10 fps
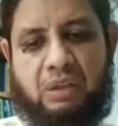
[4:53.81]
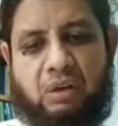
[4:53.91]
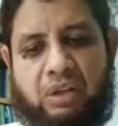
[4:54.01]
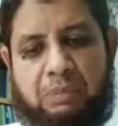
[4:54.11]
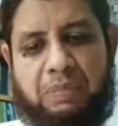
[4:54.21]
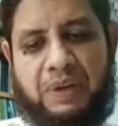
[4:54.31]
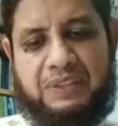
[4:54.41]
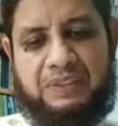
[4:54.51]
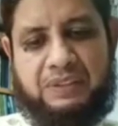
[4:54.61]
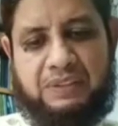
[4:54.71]
on a
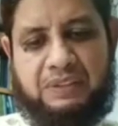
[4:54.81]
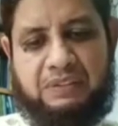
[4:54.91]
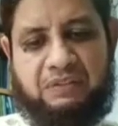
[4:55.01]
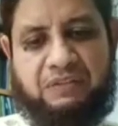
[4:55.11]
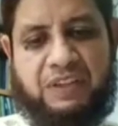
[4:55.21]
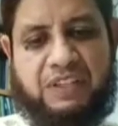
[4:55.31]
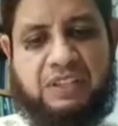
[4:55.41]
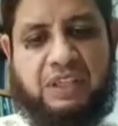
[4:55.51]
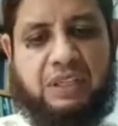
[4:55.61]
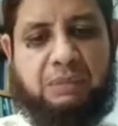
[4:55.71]
path
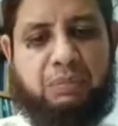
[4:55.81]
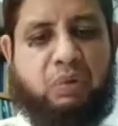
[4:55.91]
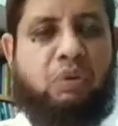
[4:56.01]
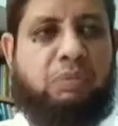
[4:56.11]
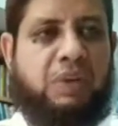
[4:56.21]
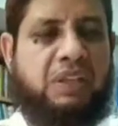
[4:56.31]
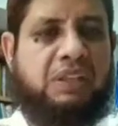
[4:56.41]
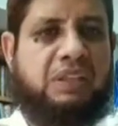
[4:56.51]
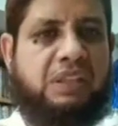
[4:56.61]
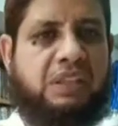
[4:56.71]
faster improvement
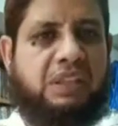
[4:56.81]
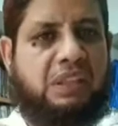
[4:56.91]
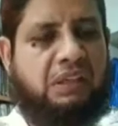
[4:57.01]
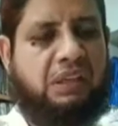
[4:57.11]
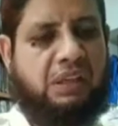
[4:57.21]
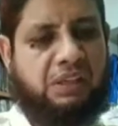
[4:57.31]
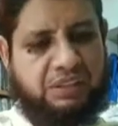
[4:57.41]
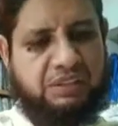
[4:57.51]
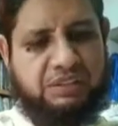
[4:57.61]
in learning.